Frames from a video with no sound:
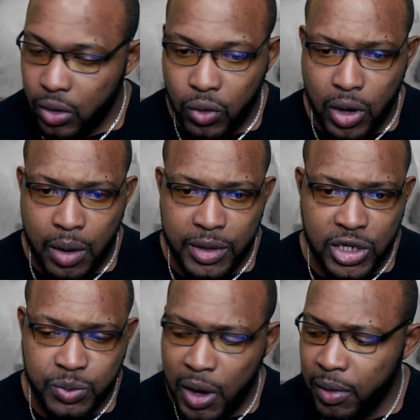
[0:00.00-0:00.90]
Or I
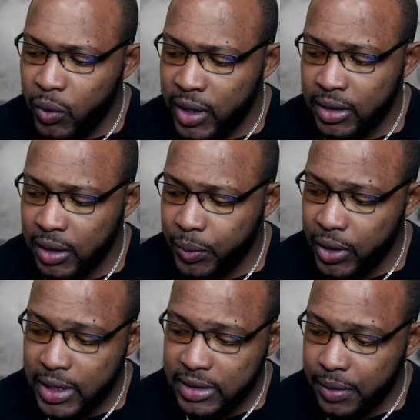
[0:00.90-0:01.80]
just probably wait till the
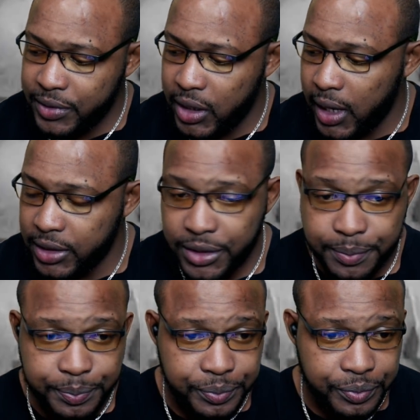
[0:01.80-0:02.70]
police them charge him
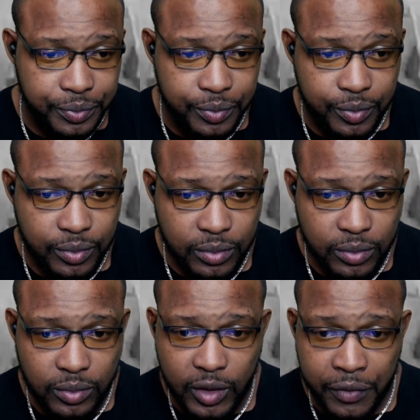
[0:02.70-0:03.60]

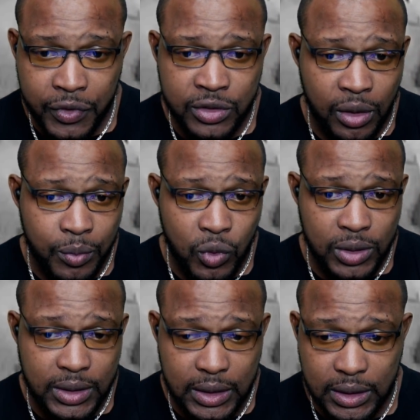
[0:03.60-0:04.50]
for some more
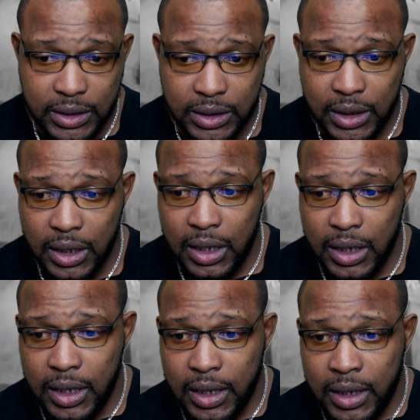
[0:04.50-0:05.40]
things.
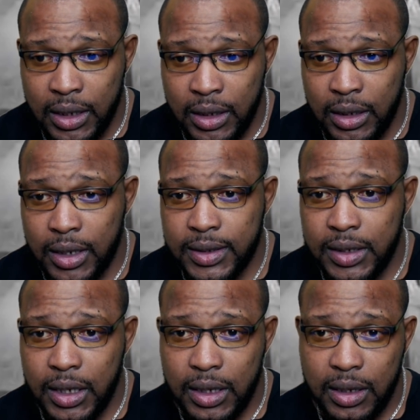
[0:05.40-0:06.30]
You
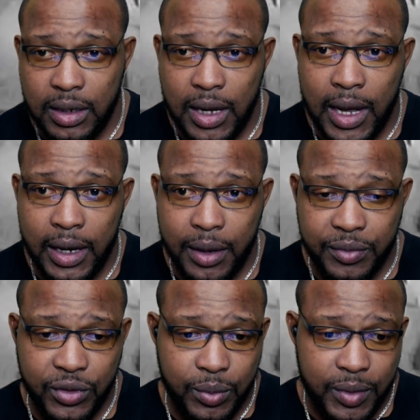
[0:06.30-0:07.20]
see it? And them
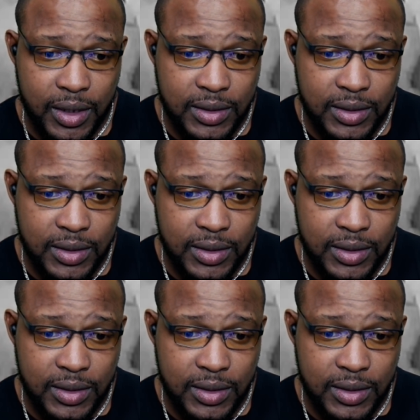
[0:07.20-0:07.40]
something there.